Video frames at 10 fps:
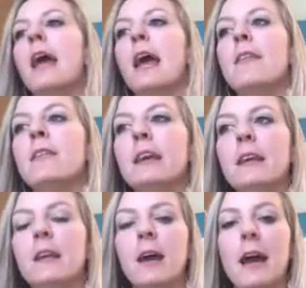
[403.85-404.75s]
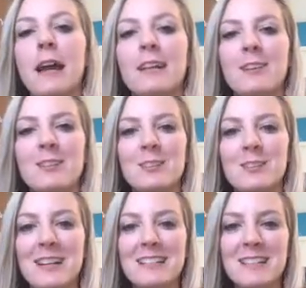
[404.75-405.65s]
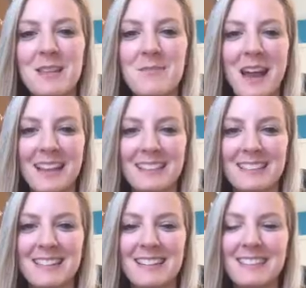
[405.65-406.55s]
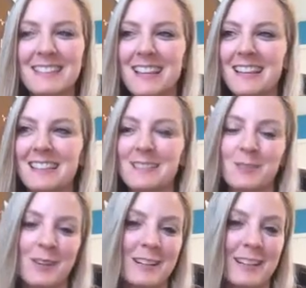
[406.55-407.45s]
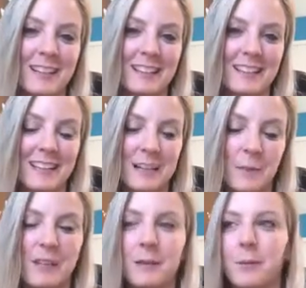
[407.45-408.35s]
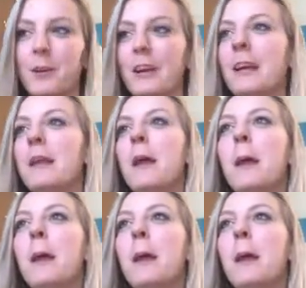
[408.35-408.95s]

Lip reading: And then I go straight to the magazines, and this is where you're going to think I'm a hypocrite,